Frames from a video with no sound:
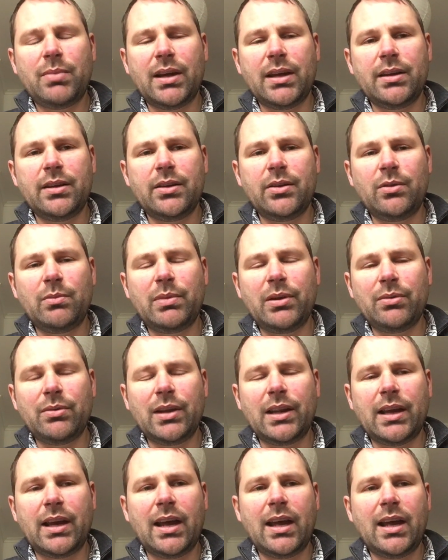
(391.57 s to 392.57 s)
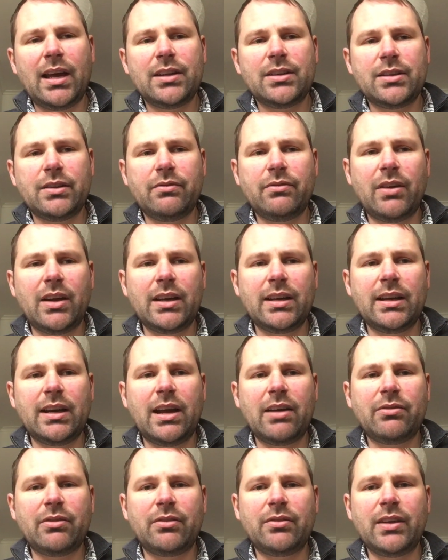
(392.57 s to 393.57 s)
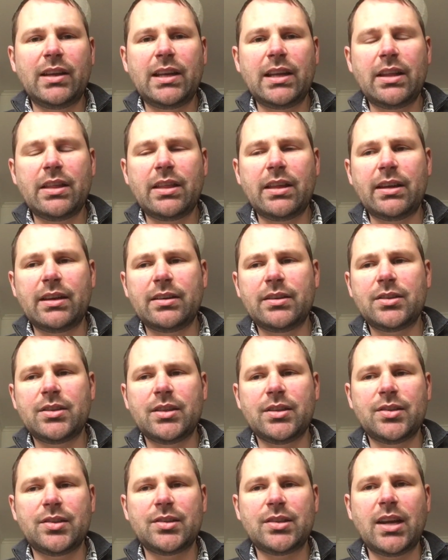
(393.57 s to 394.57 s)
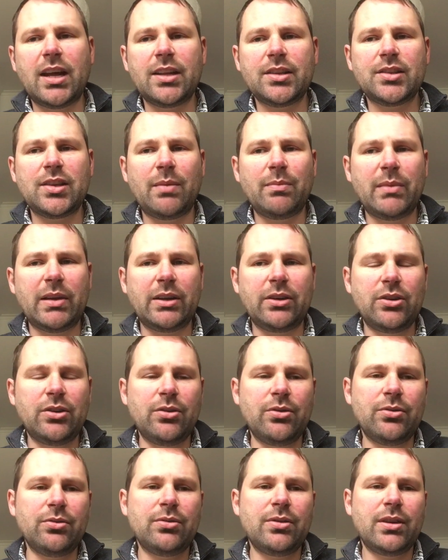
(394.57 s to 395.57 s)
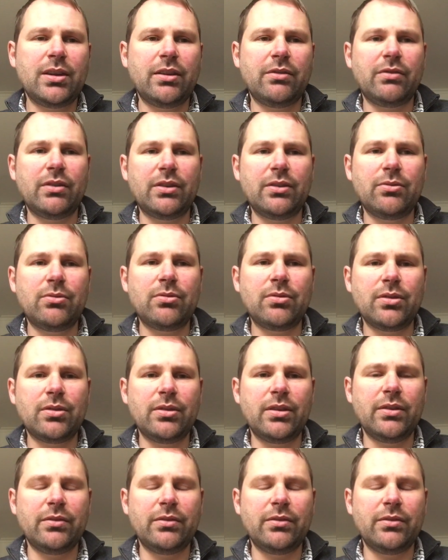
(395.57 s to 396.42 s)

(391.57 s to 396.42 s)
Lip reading: but it'll be really hard to find enough of anything to start something new if it all